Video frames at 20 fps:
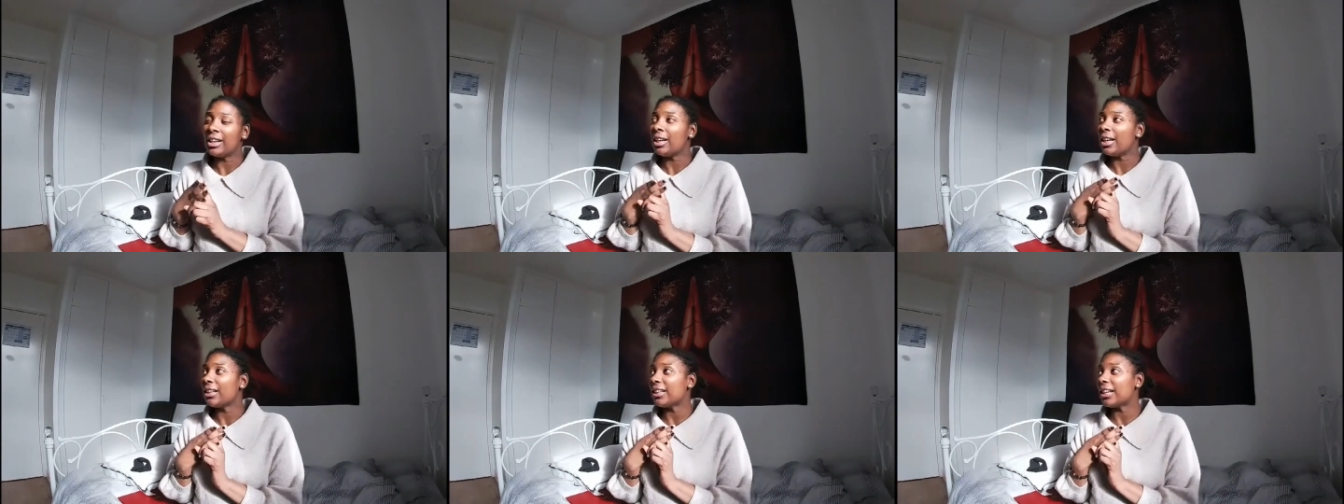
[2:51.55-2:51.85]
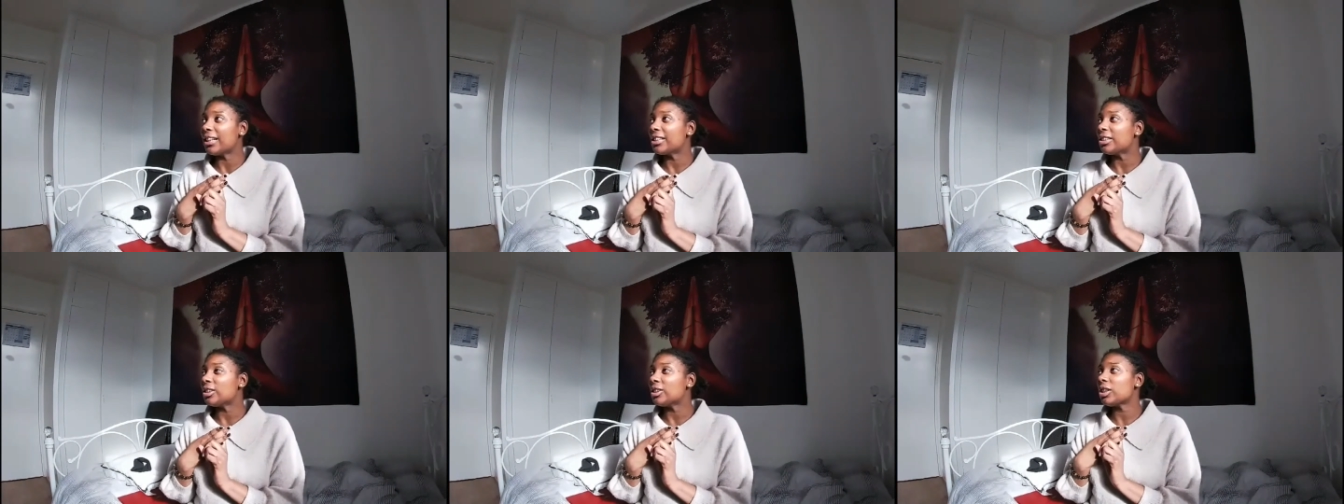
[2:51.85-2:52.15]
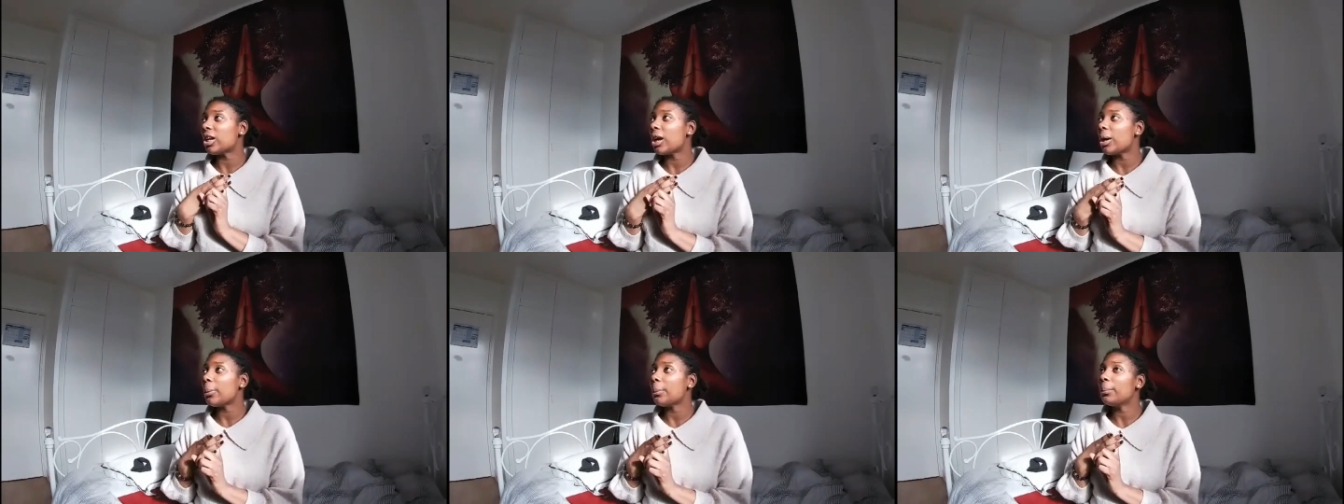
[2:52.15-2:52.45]
There's
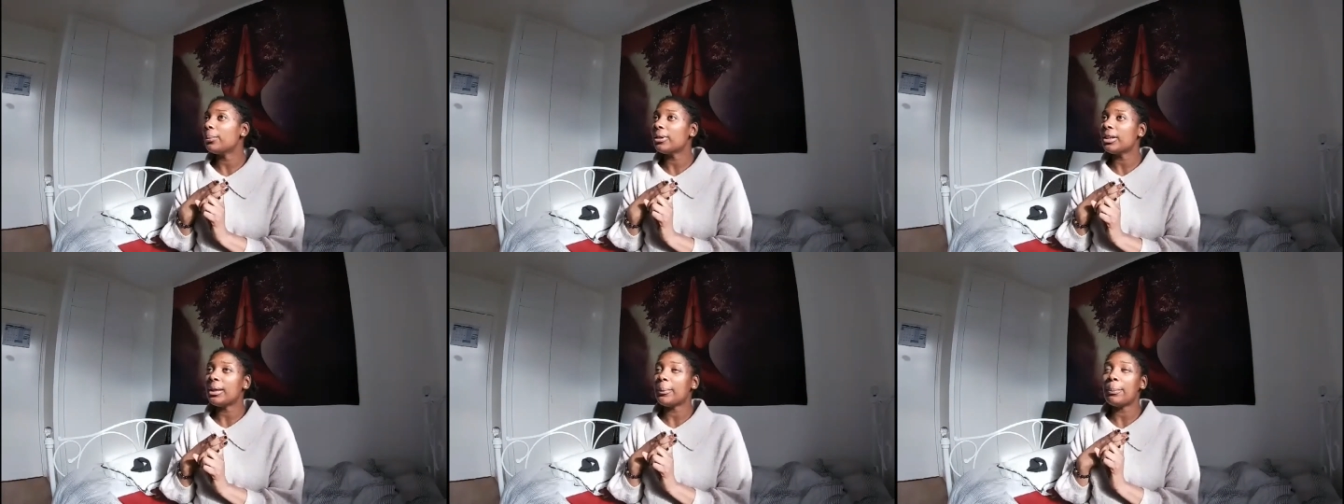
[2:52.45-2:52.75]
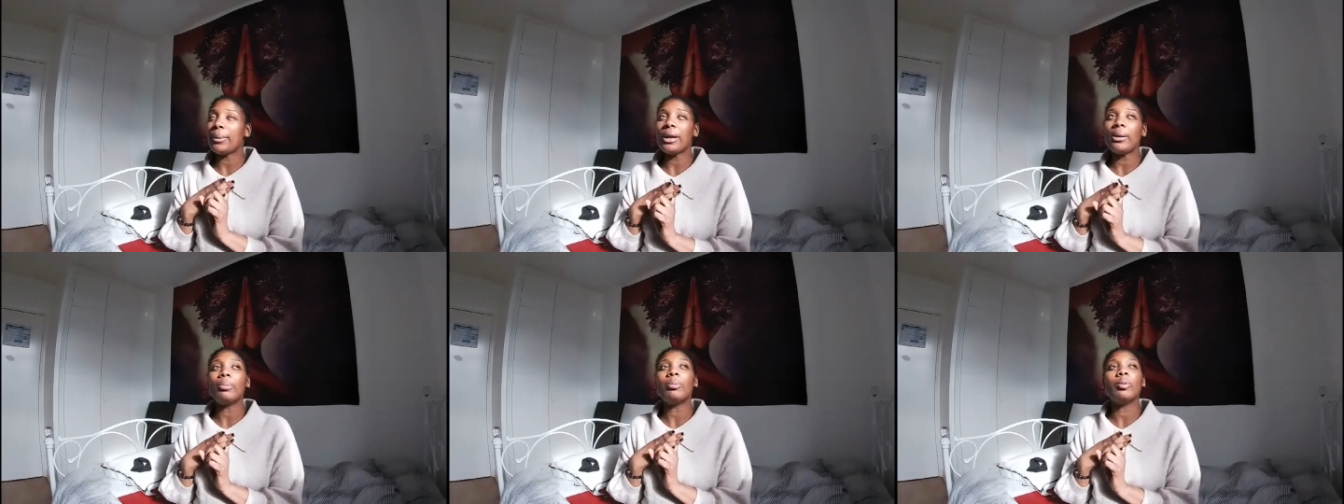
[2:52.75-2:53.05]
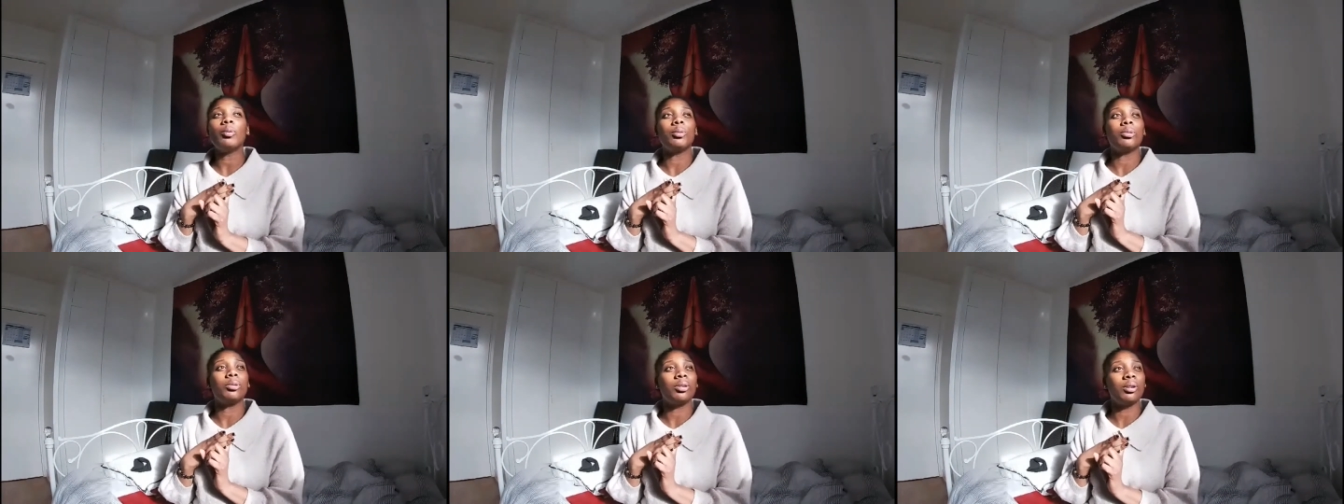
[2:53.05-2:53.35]
so many
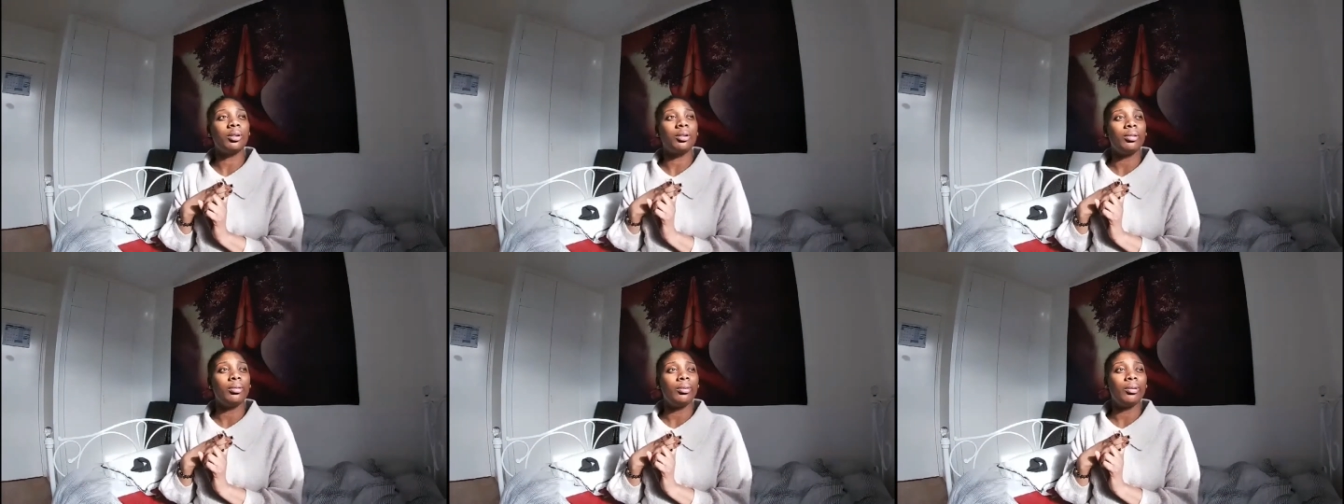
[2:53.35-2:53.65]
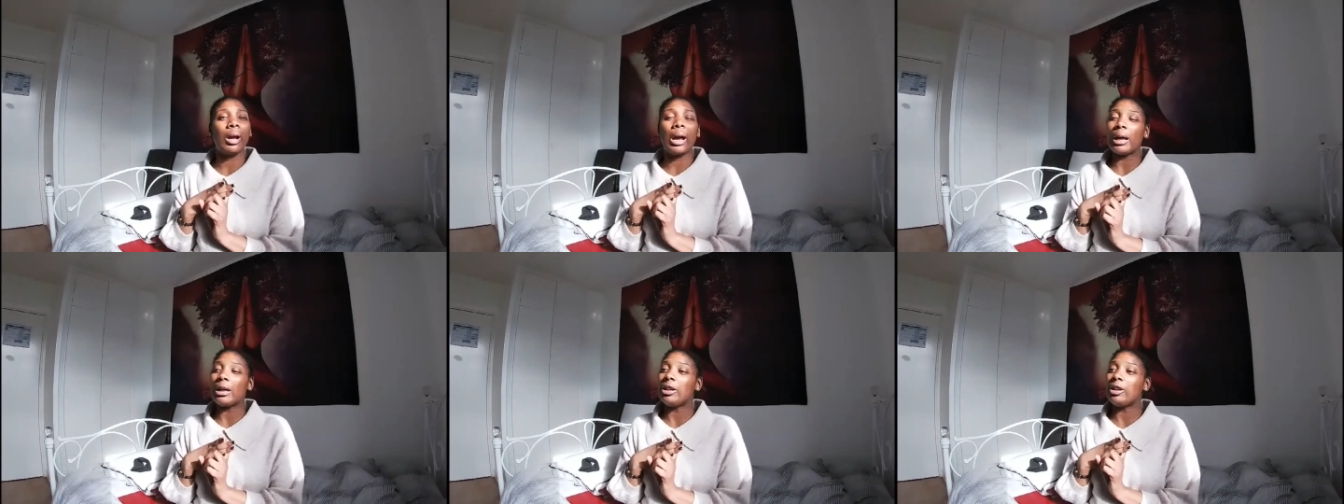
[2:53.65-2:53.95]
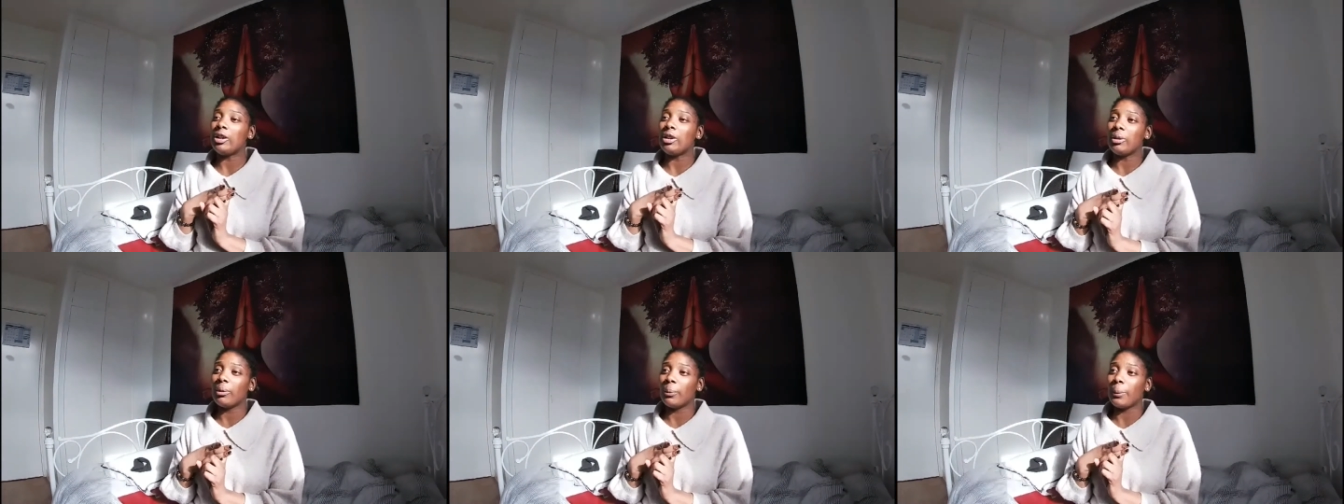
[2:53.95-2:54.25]
people who,
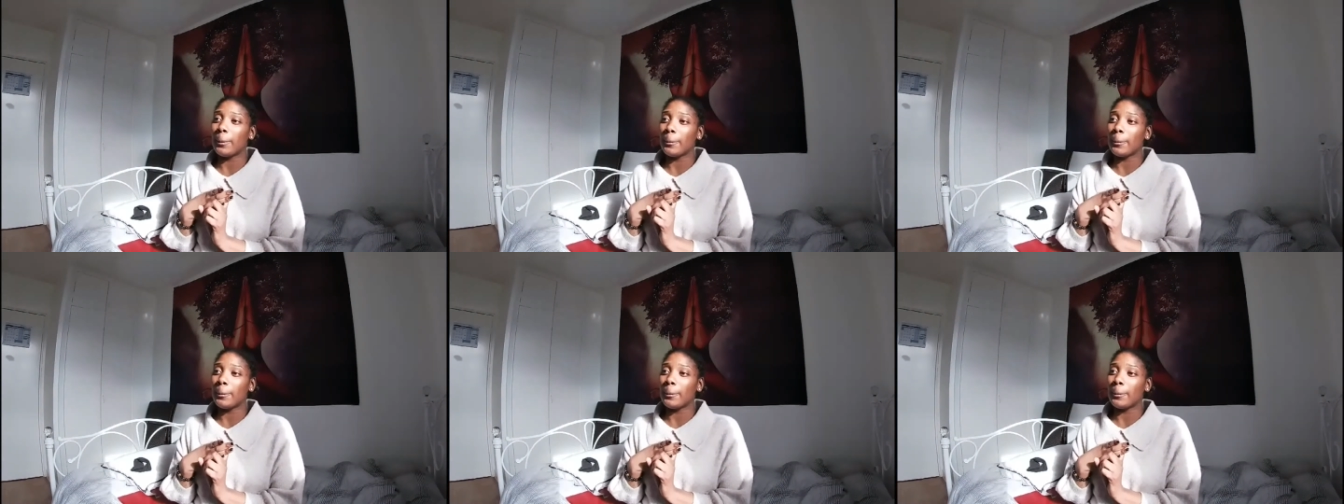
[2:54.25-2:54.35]
you